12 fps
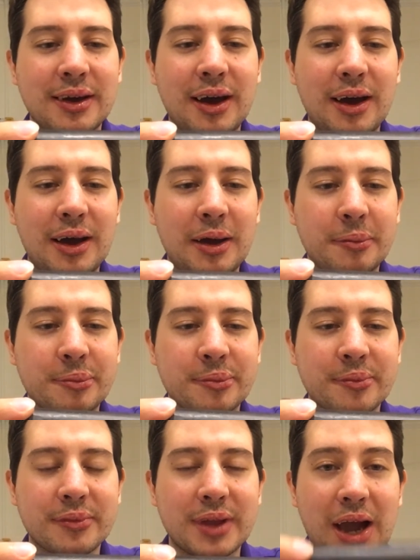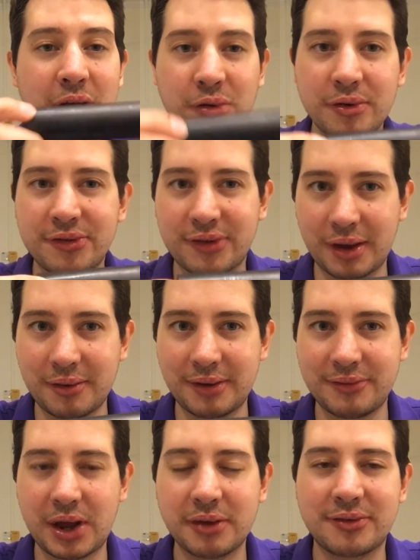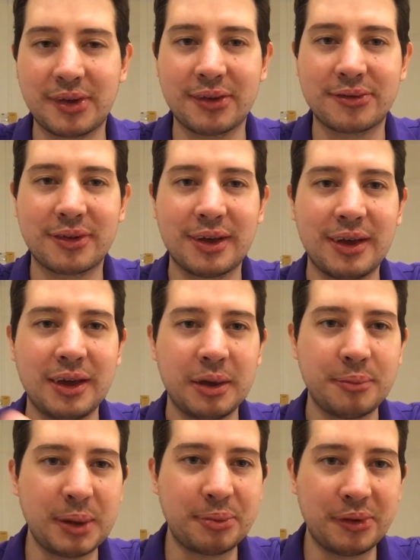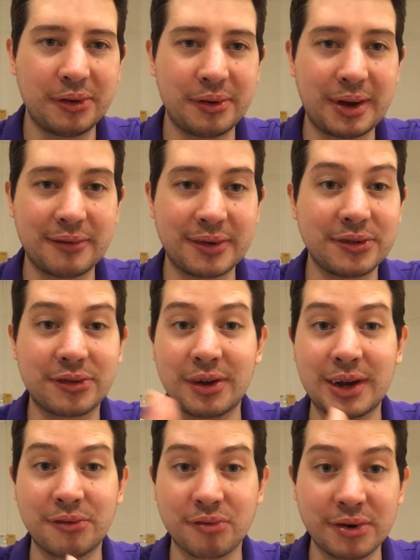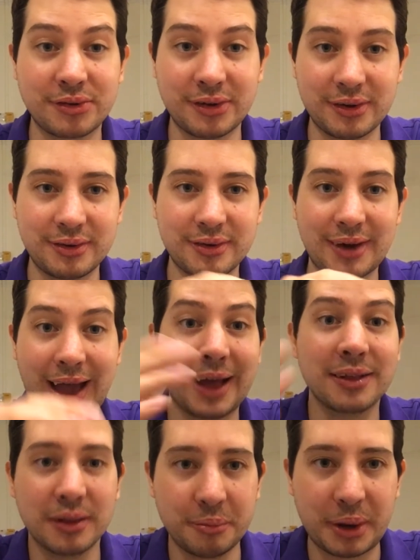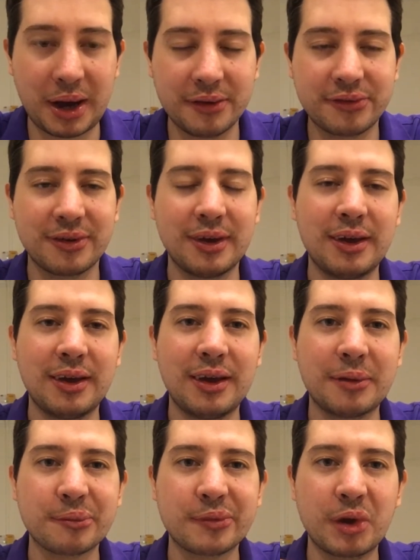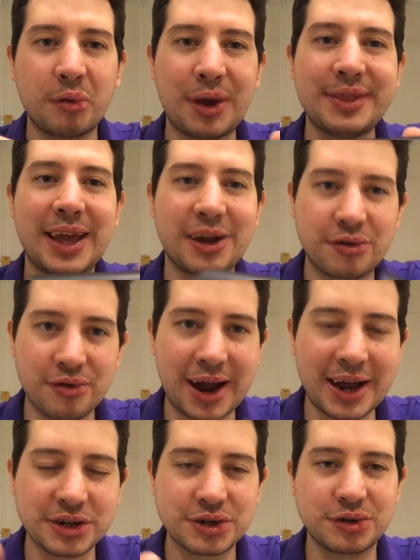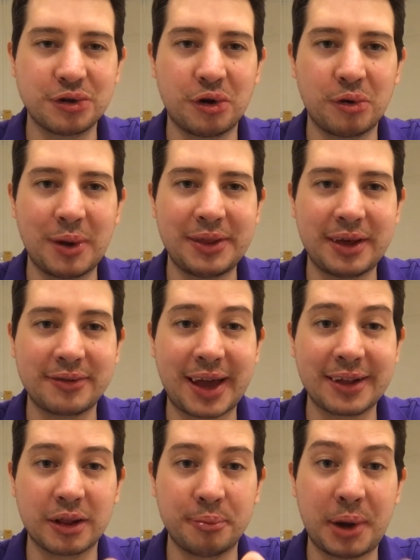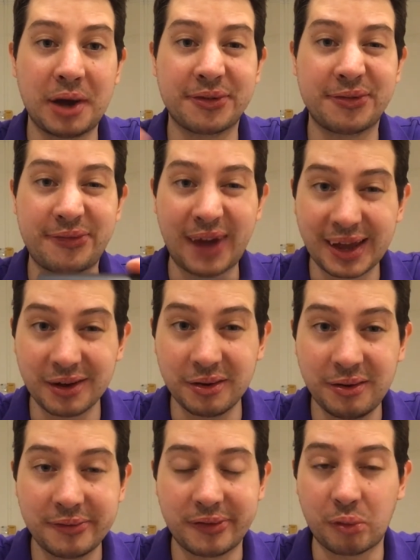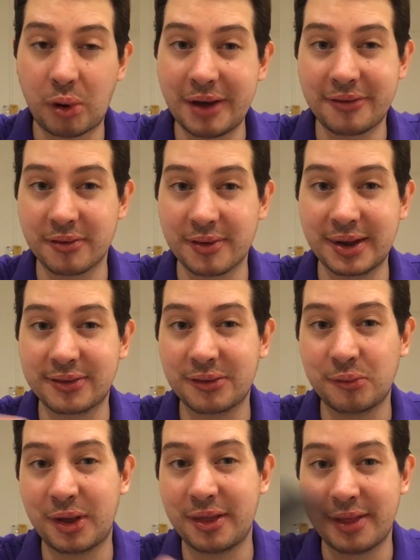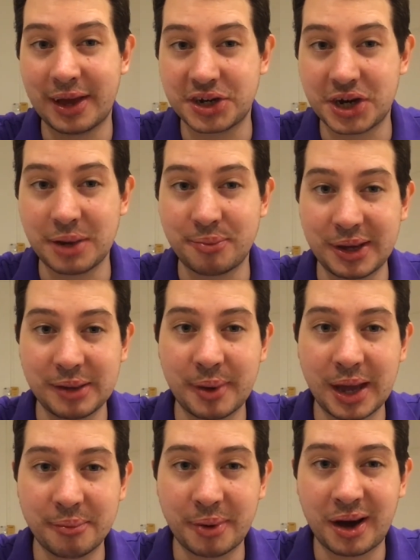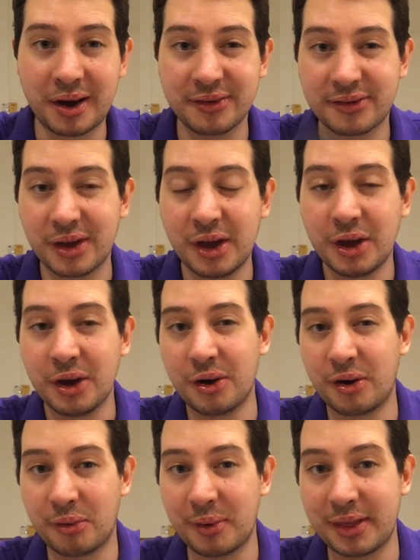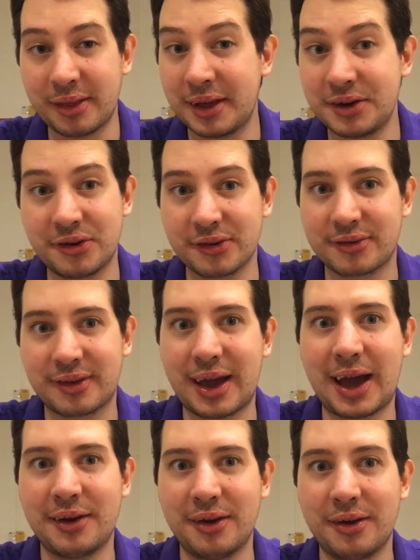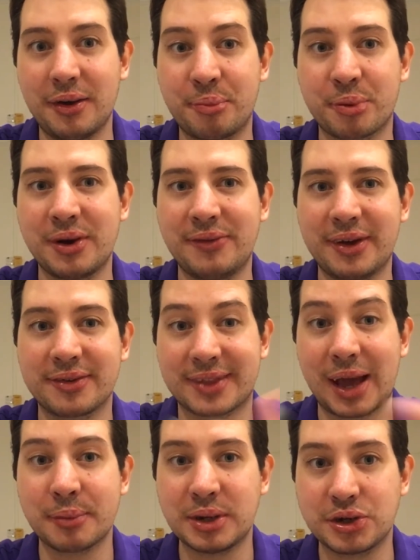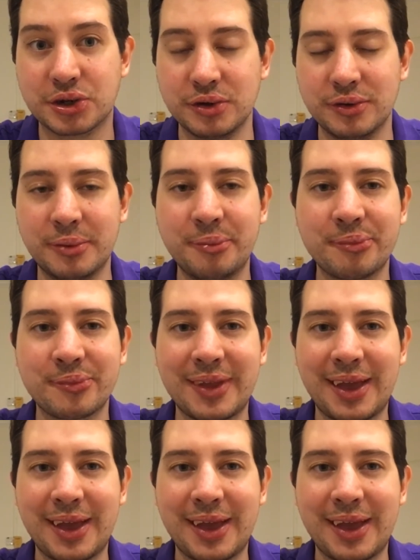And also, I've noticed people who have internally routed handlebars, when they crash or when those handlebars fail for whatever reason, whether they're cheap eBay bars or whether they've just had a previous damage to them,